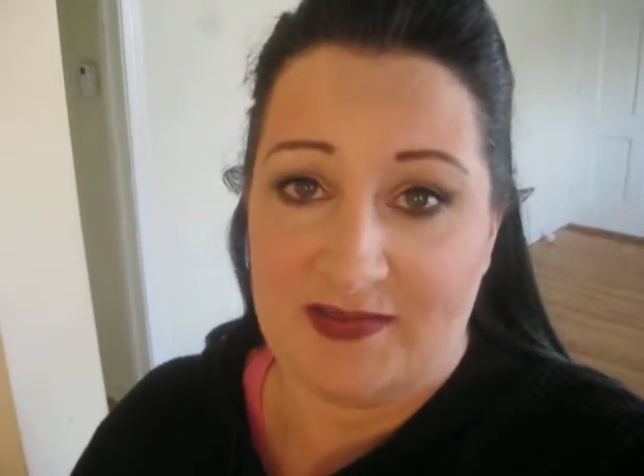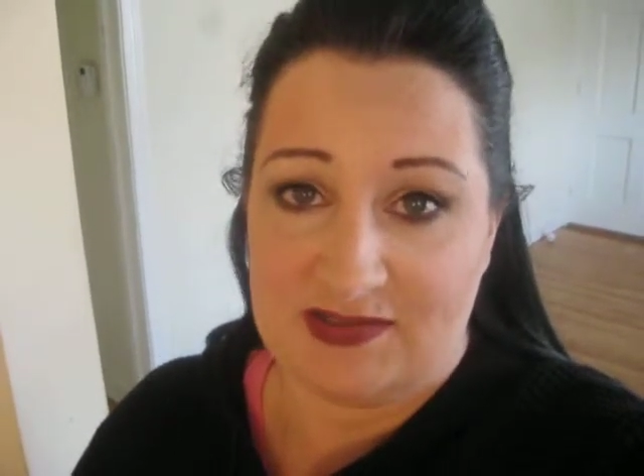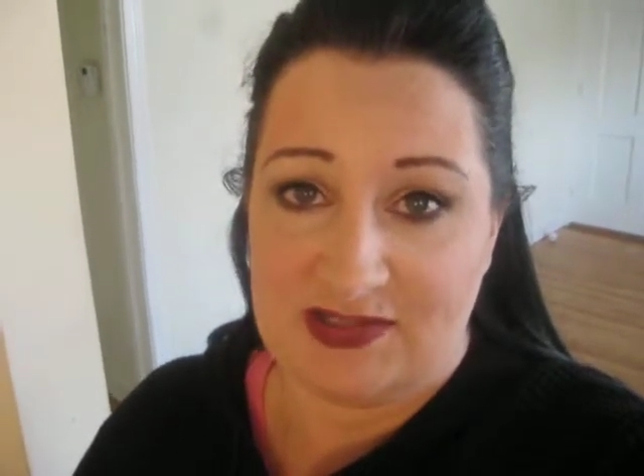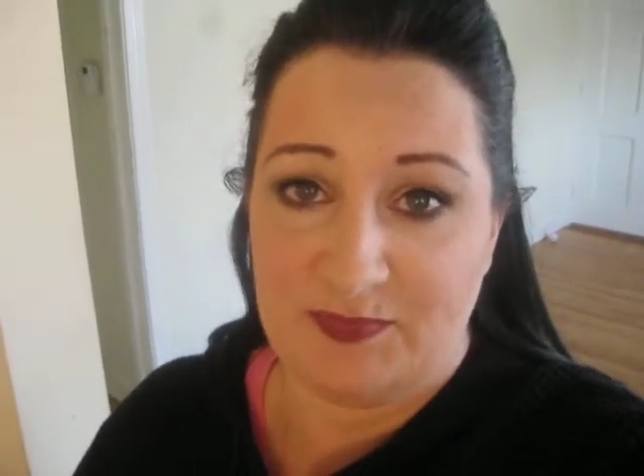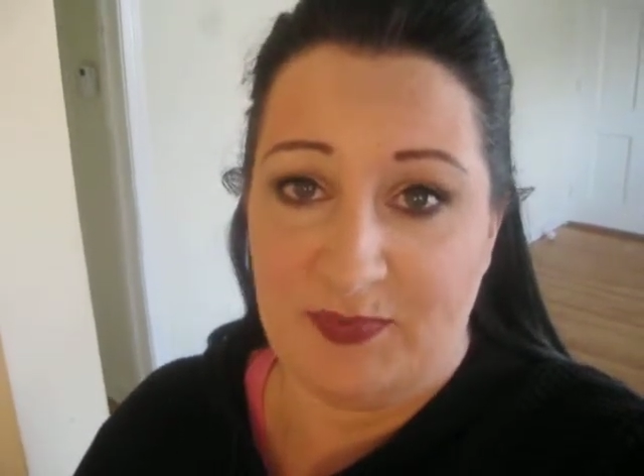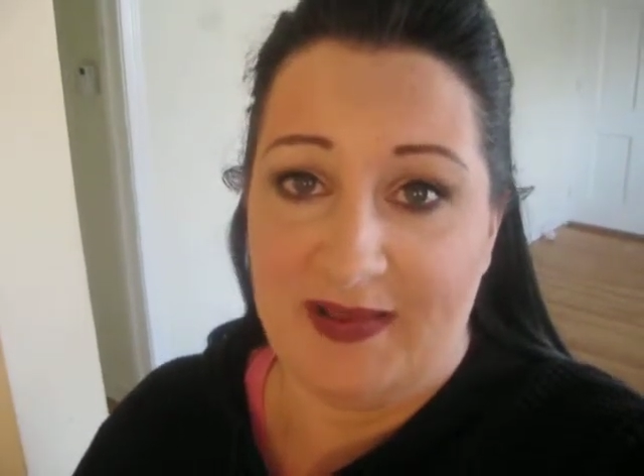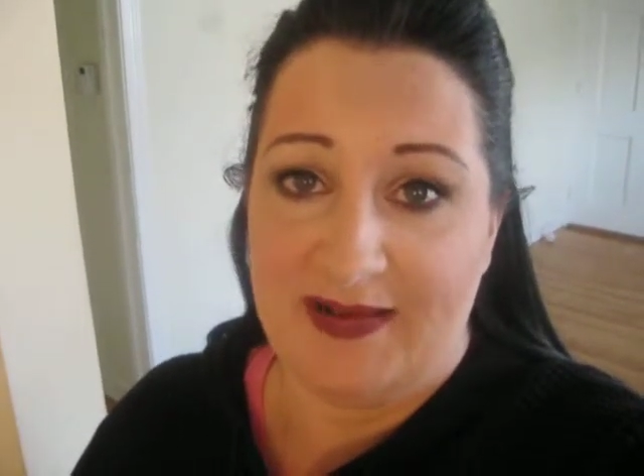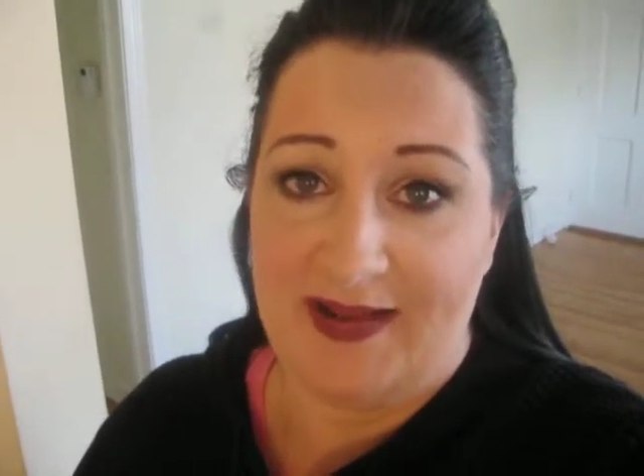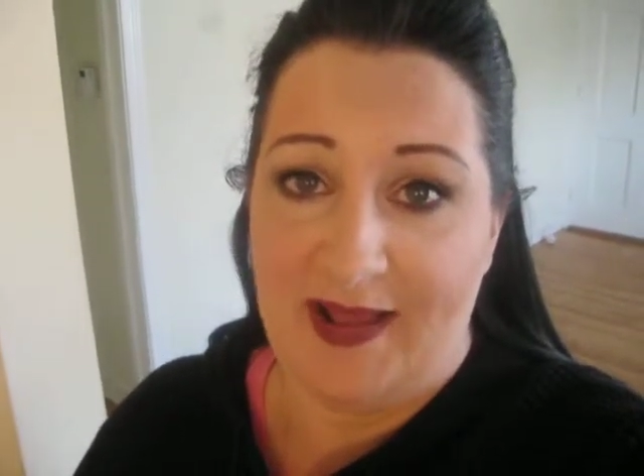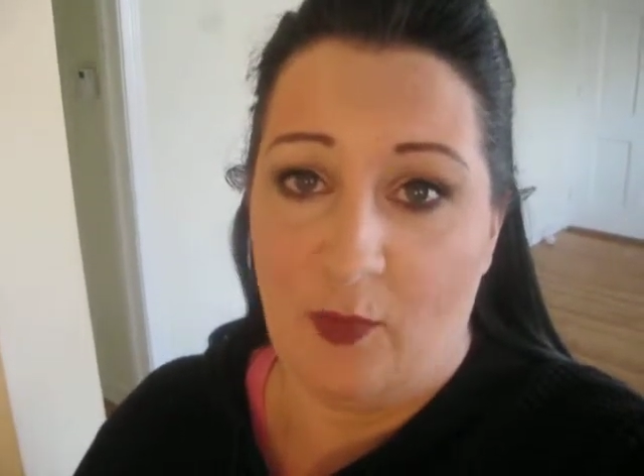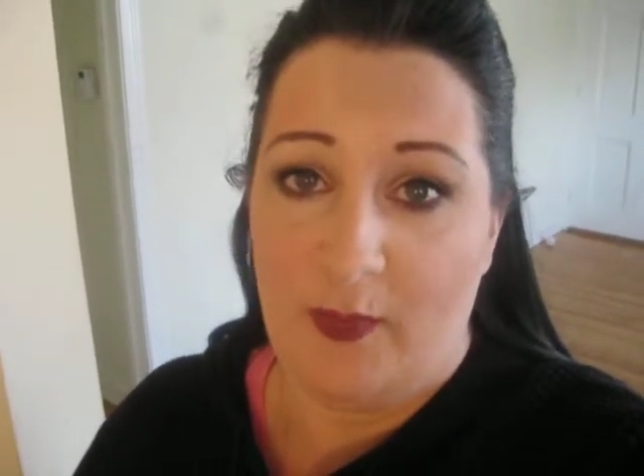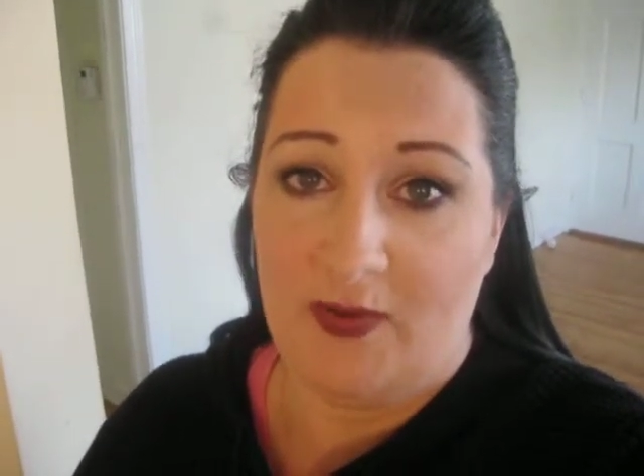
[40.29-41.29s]
explain
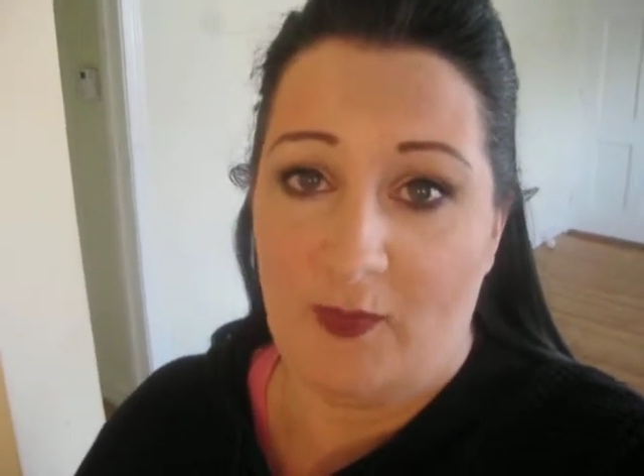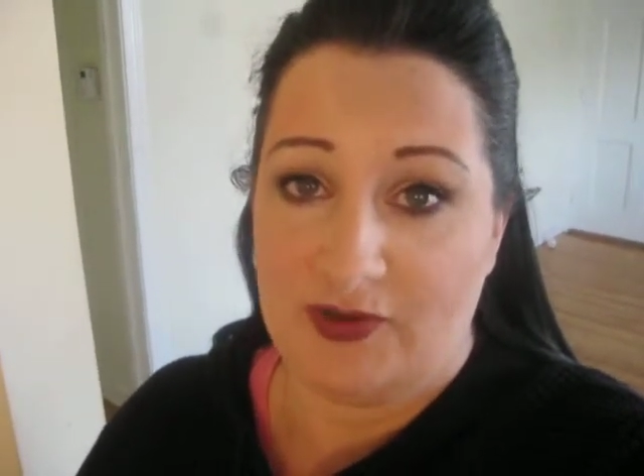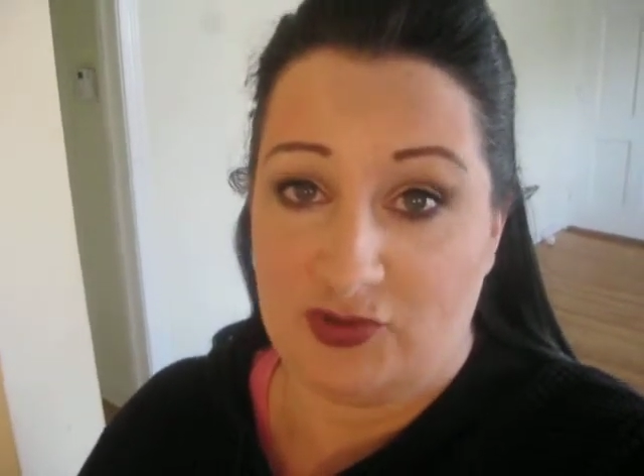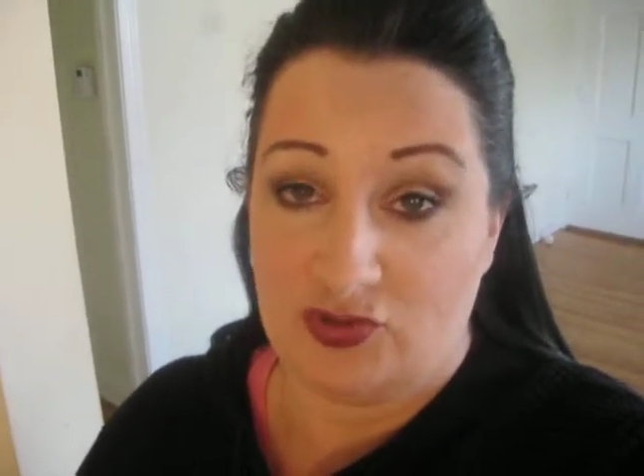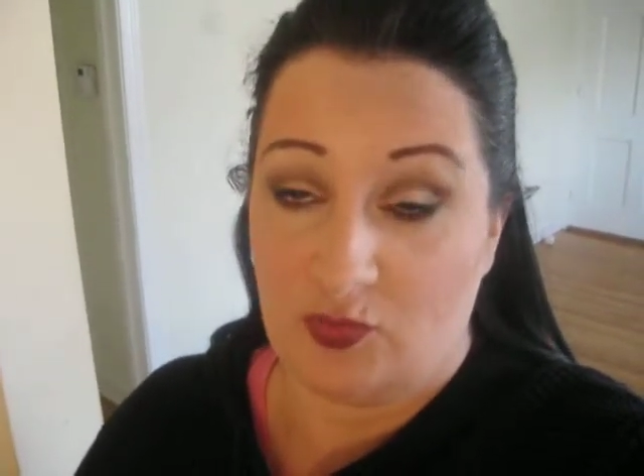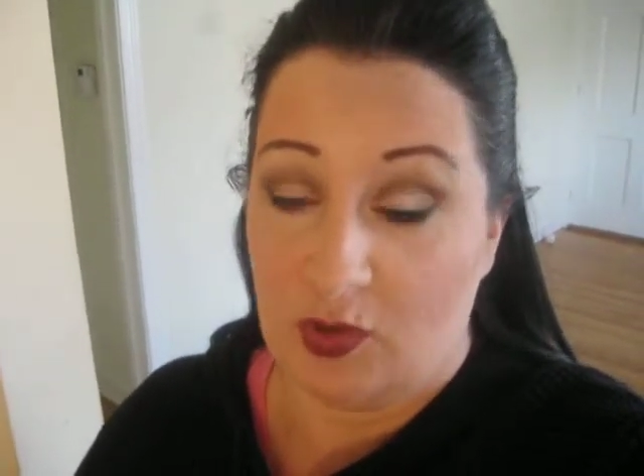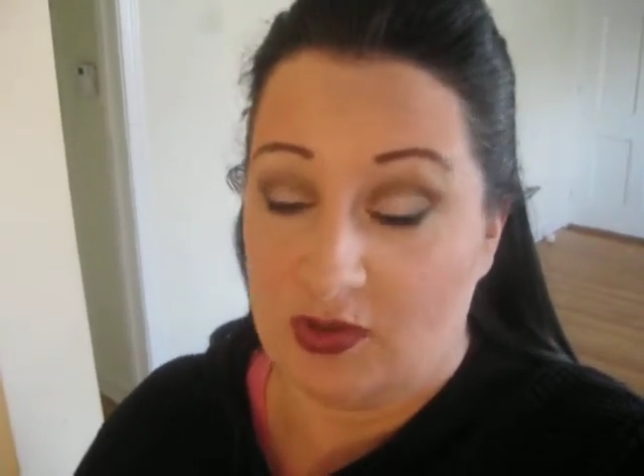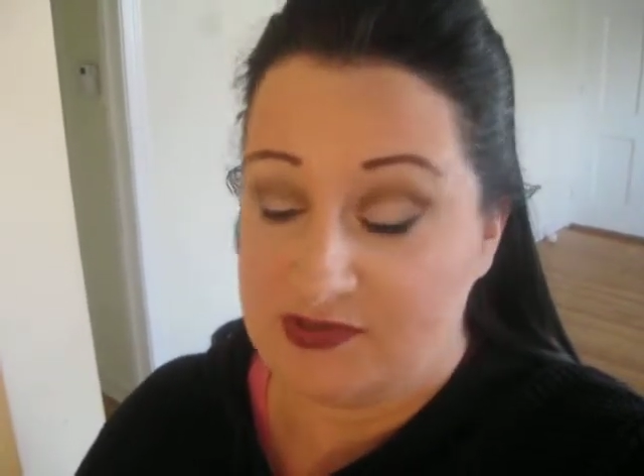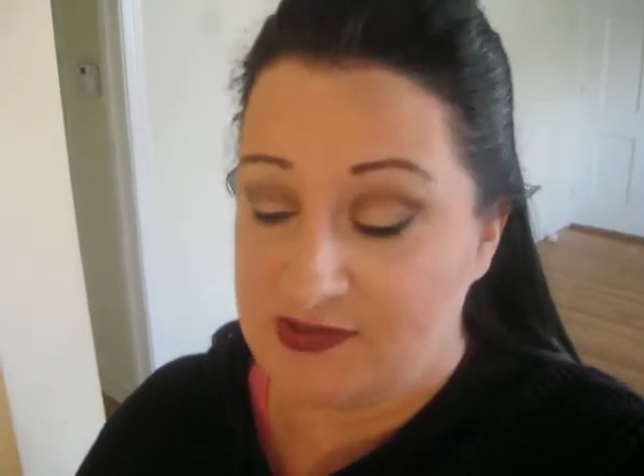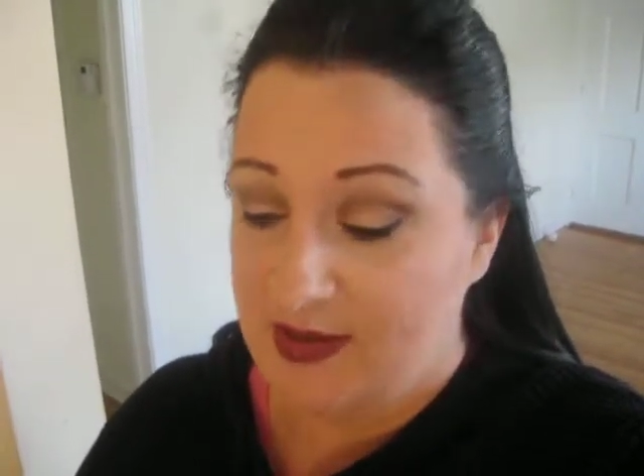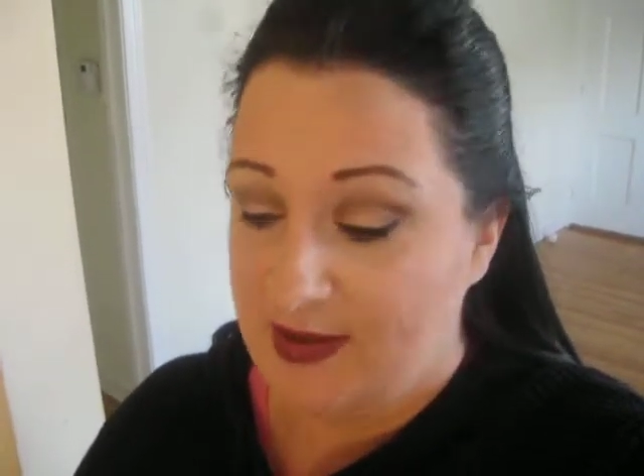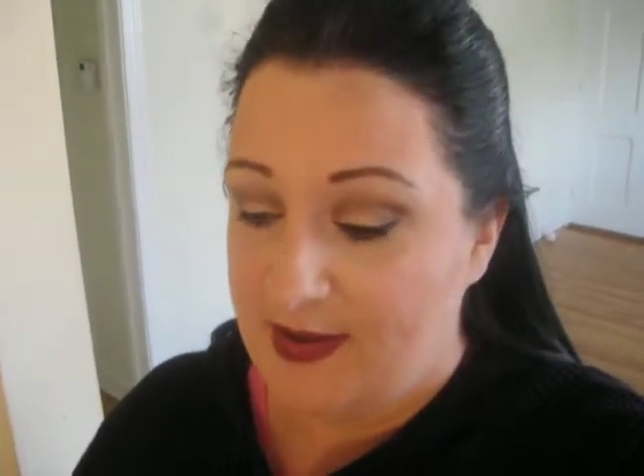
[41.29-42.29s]
how Weight Watchers works.